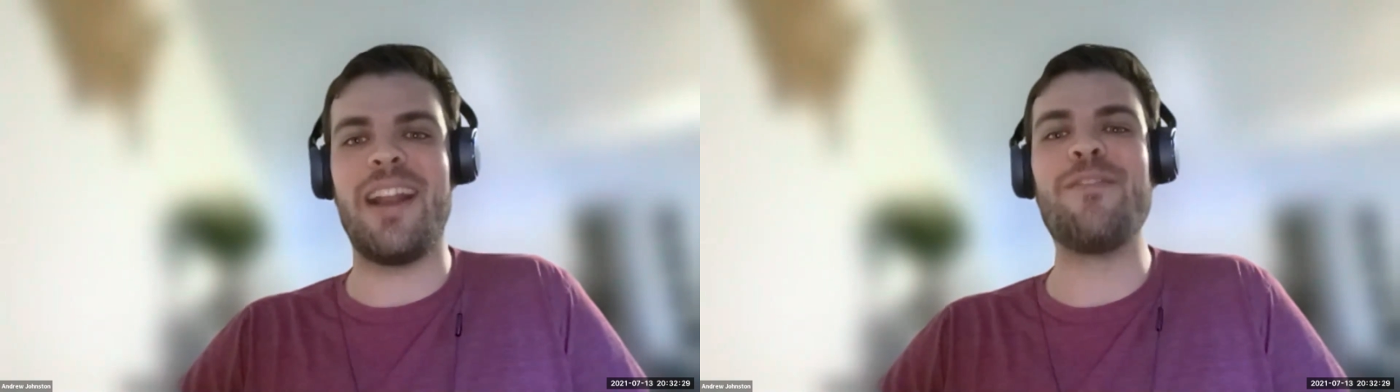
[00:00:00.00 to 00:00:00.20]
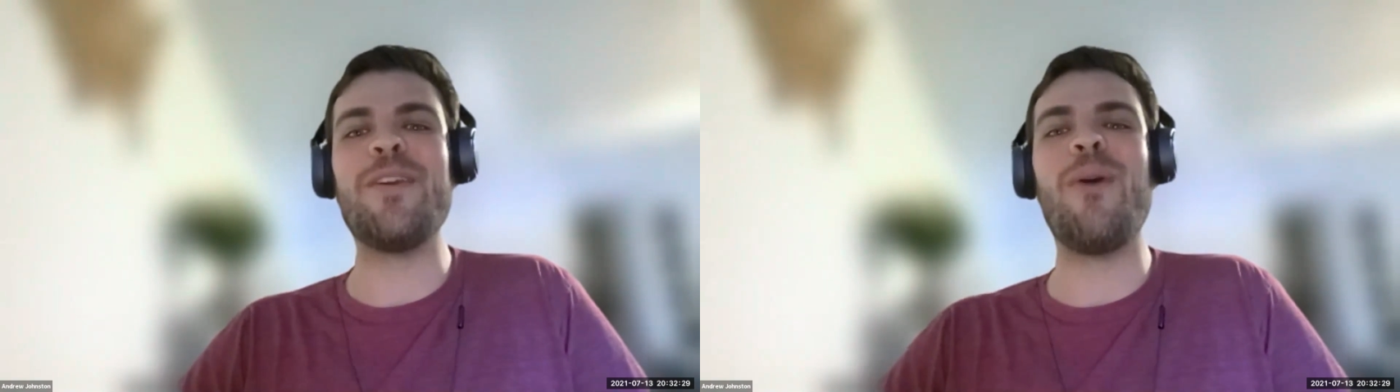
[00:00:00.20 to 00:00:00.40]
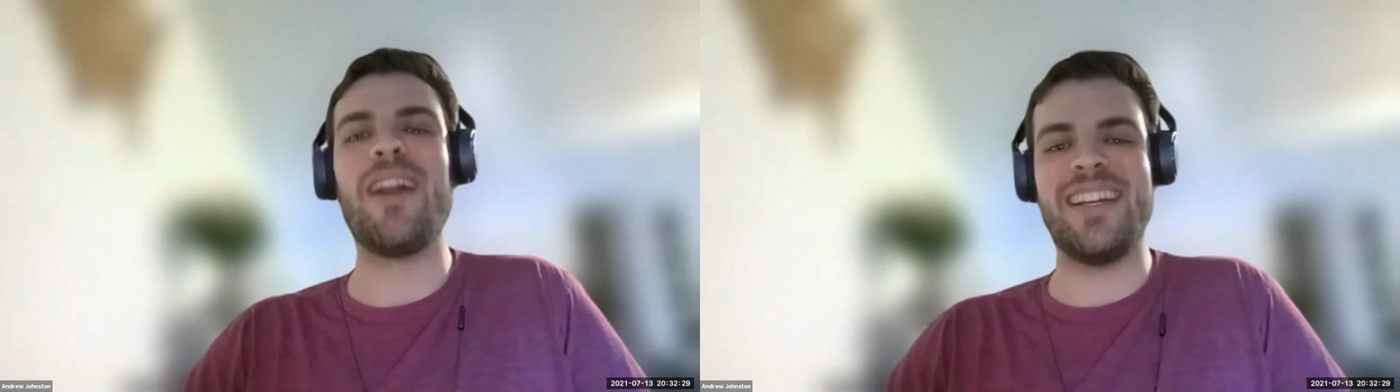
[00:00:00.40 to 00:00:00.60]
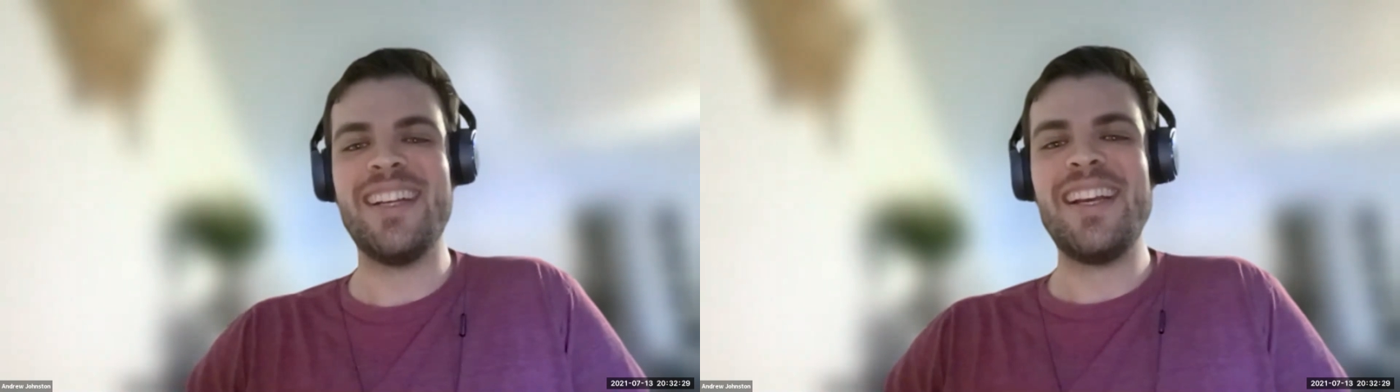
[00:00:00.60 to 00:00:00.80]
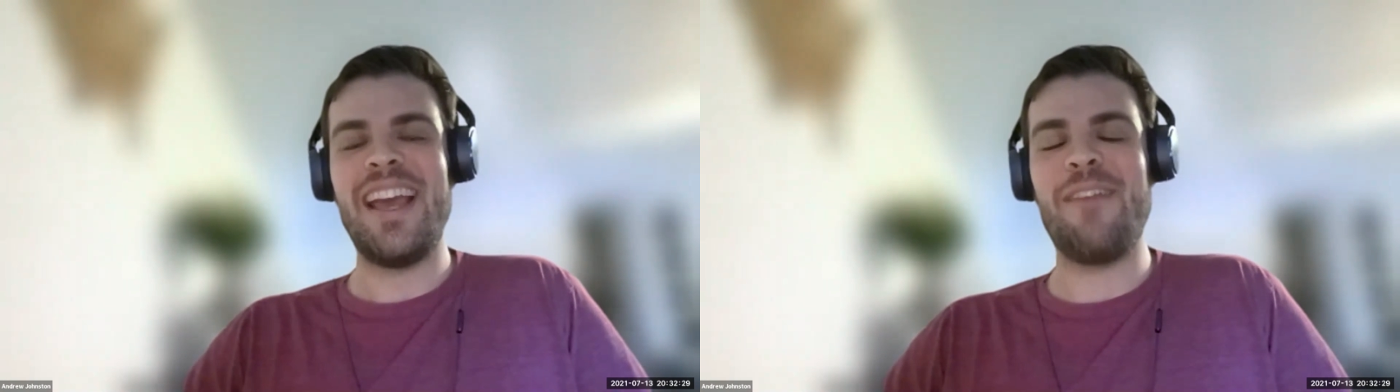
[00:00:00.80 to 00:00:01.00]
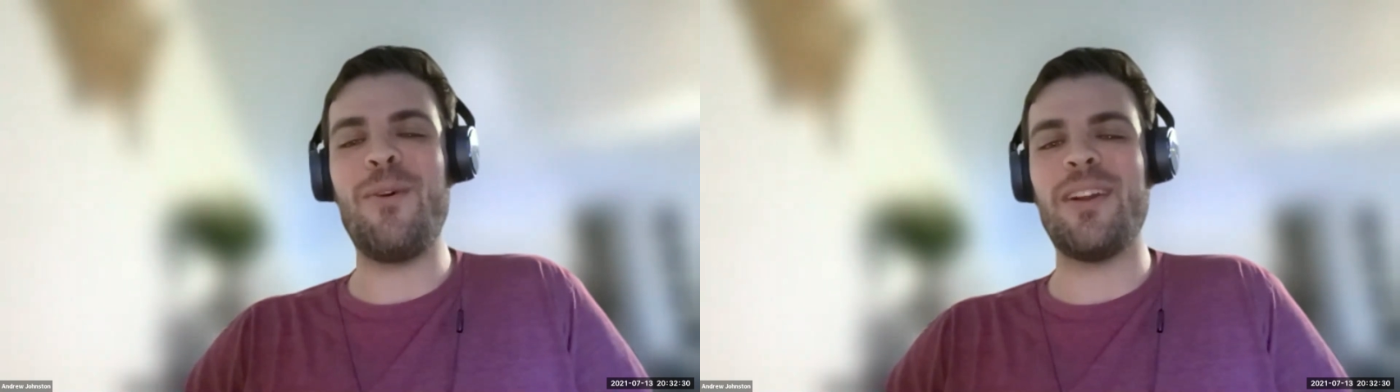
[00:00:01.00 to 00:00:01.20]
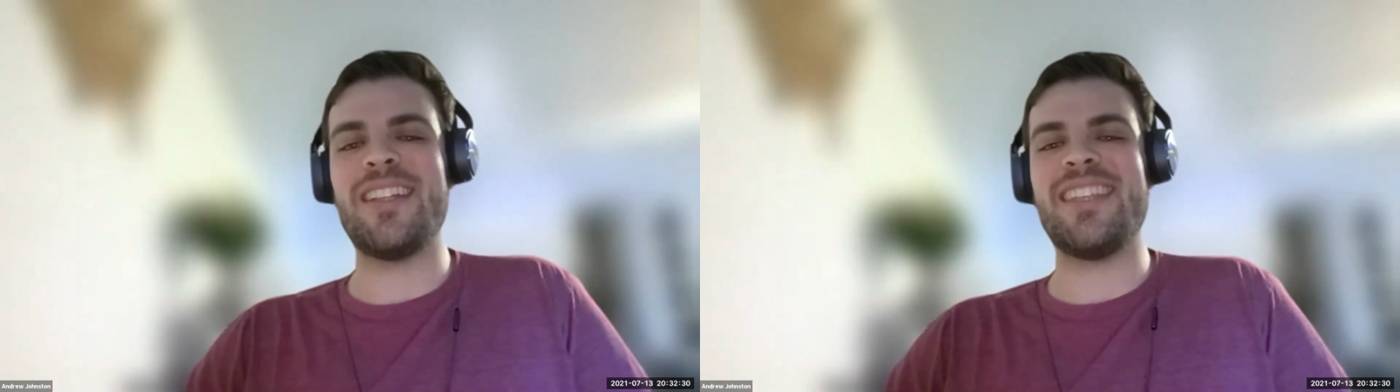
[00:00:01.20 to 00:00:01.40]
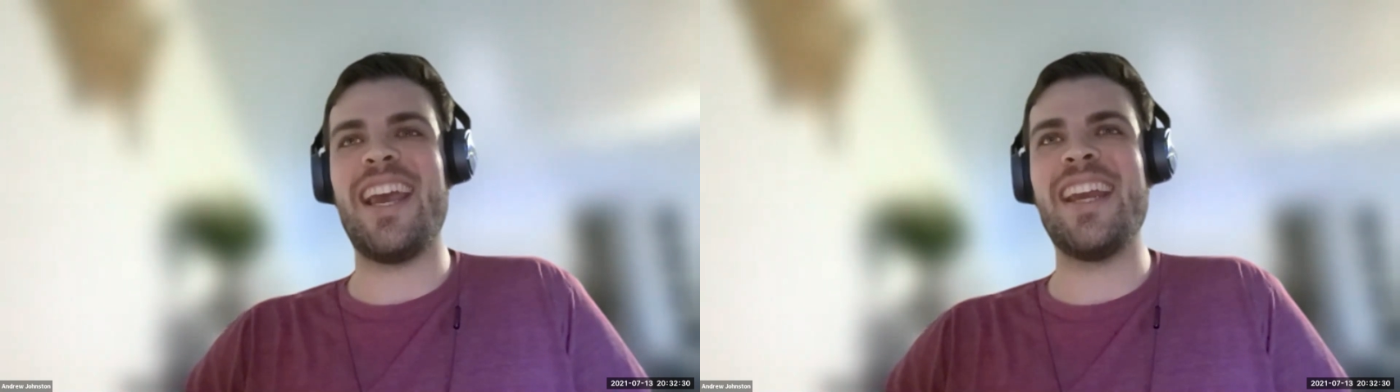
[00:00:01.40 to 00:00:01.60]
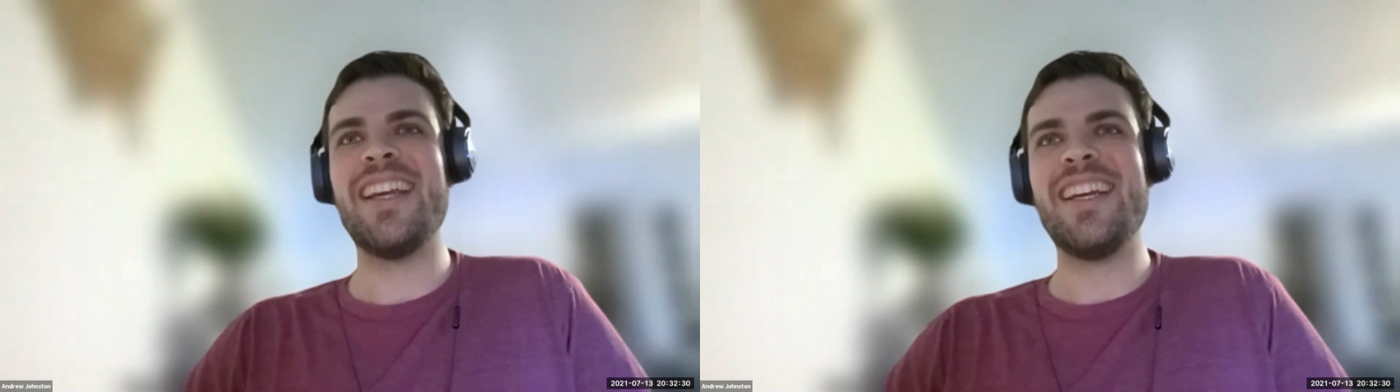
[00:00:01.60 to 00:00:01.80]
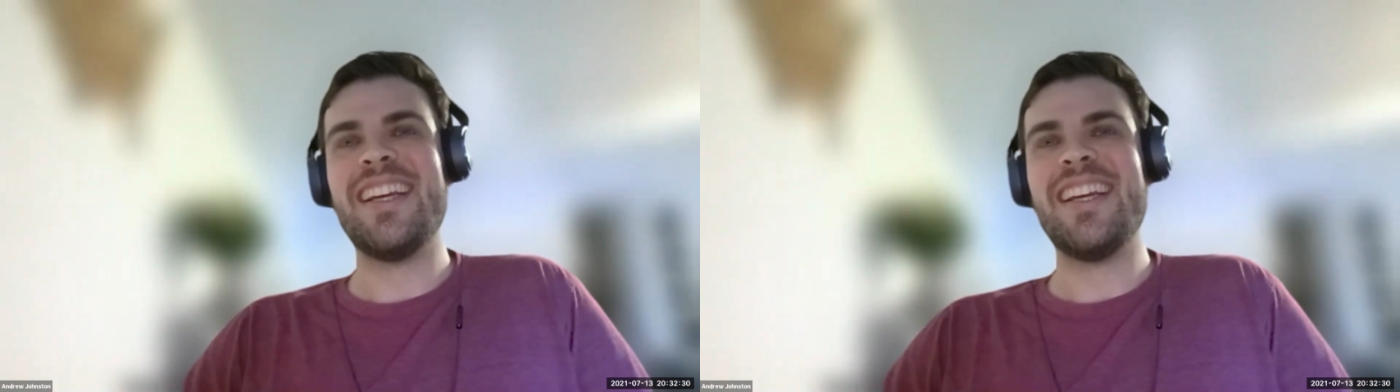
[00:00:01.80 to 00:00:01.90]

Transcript: If you want to say,